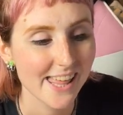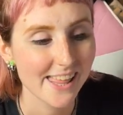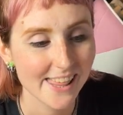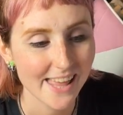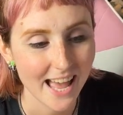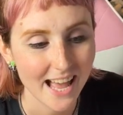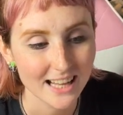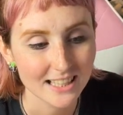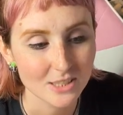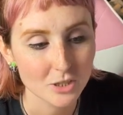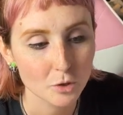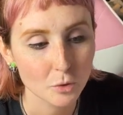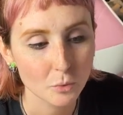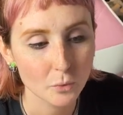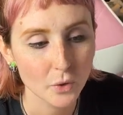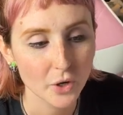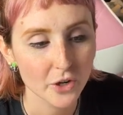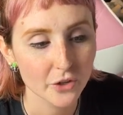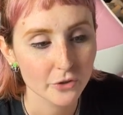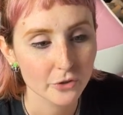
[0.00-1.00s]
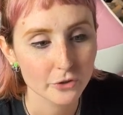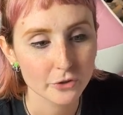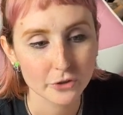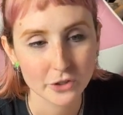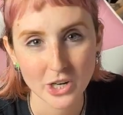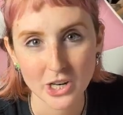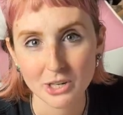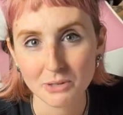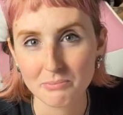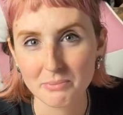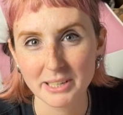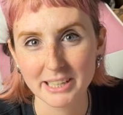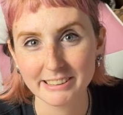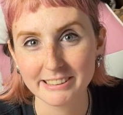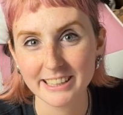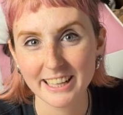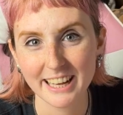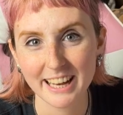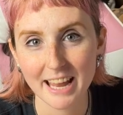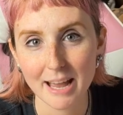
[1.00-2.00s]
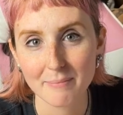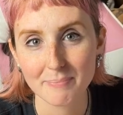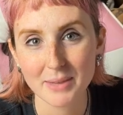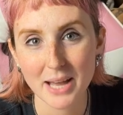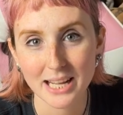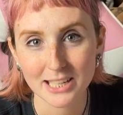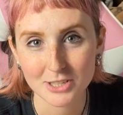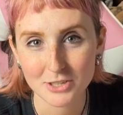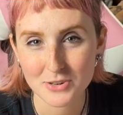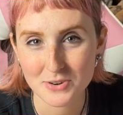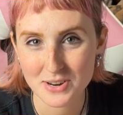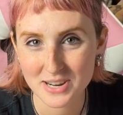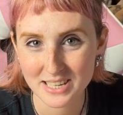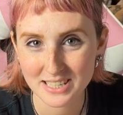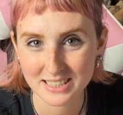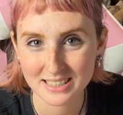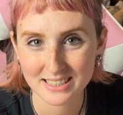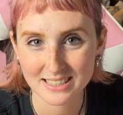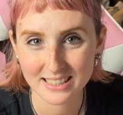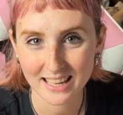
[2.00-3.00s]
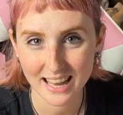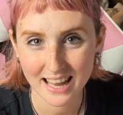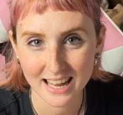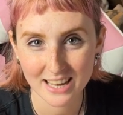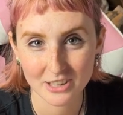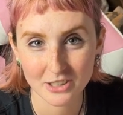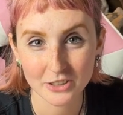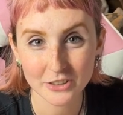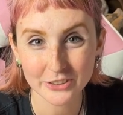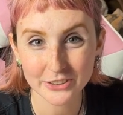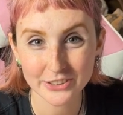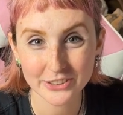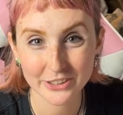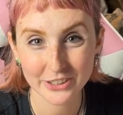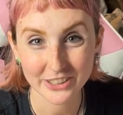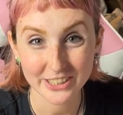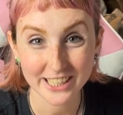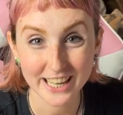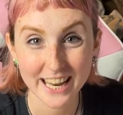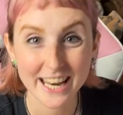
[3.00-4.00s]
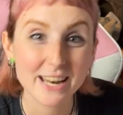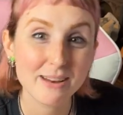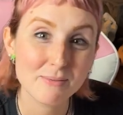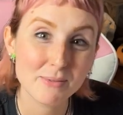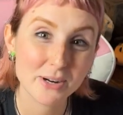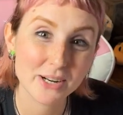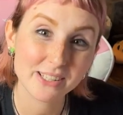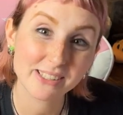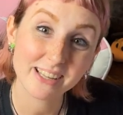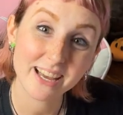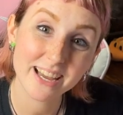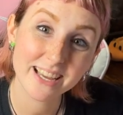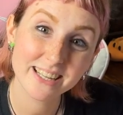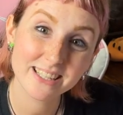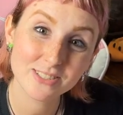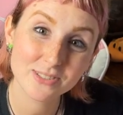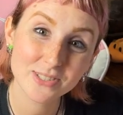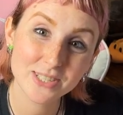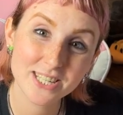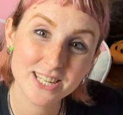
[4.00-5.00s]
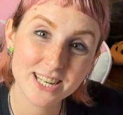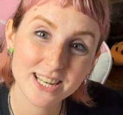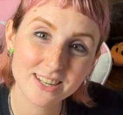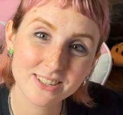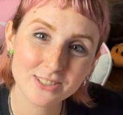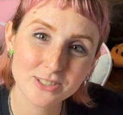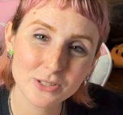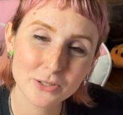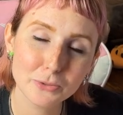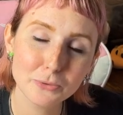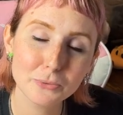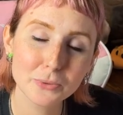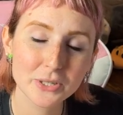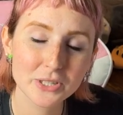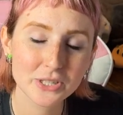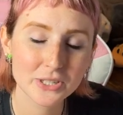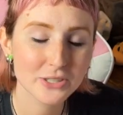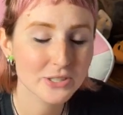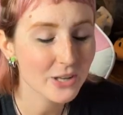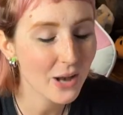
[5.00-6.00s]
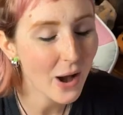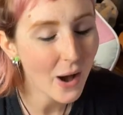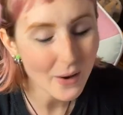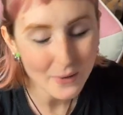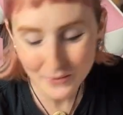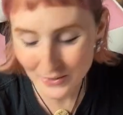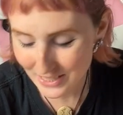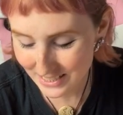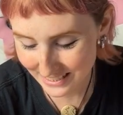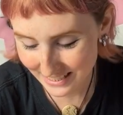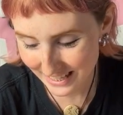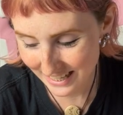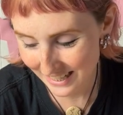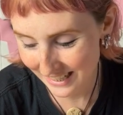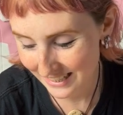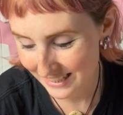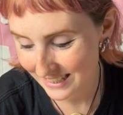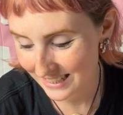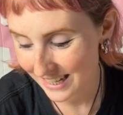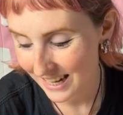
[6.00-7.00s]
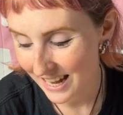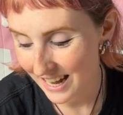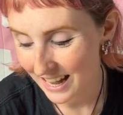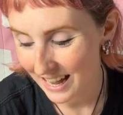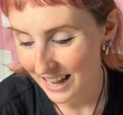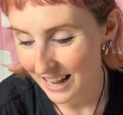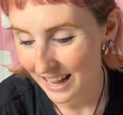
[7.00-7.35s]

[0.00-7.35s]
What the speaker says: That's where you'll start building up that trust, and you'll start getting more clients reaching out to you, which is always nice.